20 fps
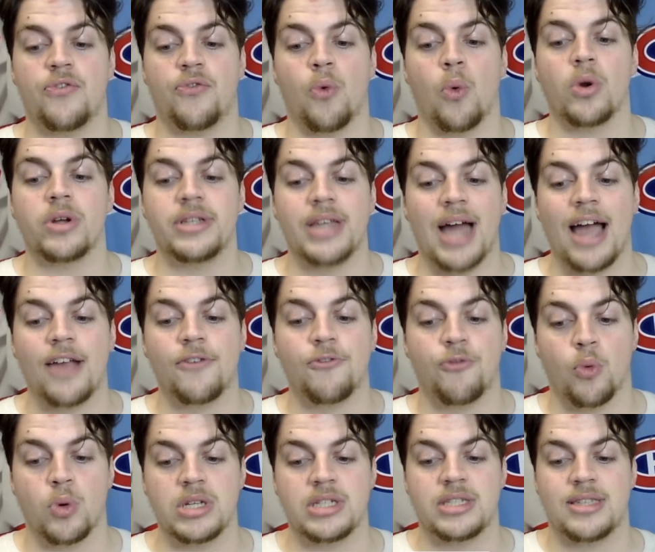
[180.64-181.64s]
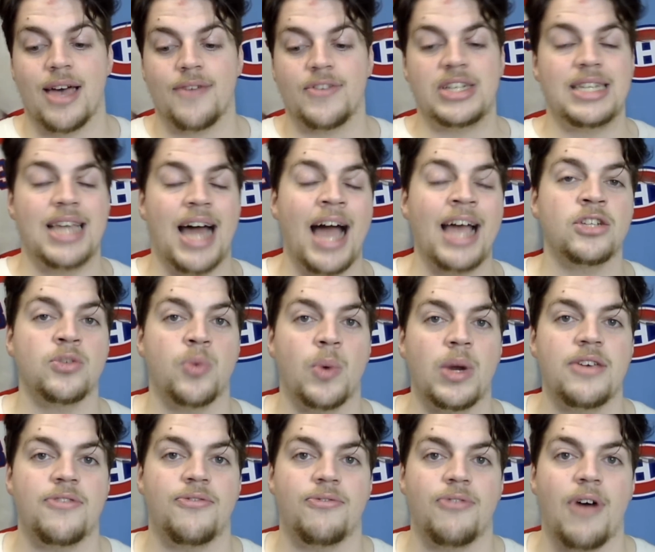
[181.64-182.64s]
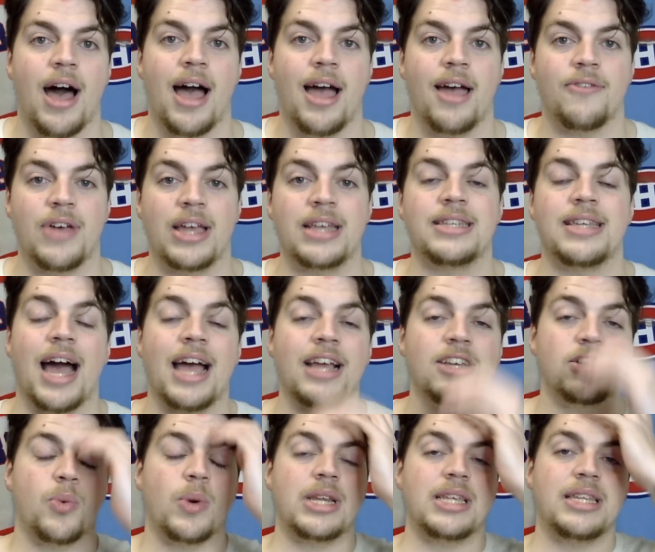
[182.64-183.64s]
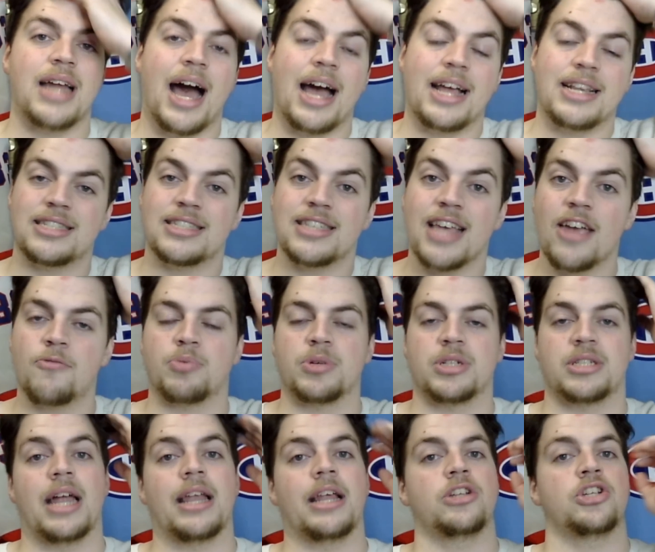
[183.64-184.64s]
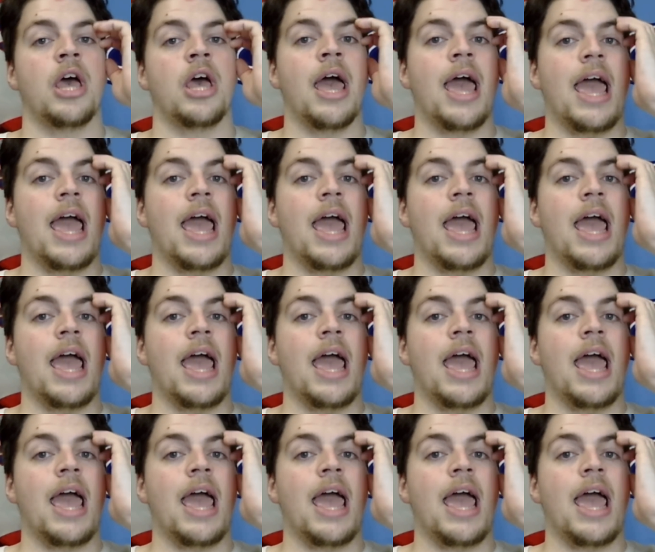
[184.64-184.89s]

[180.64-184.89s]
.947, .925, and .929 save percentage.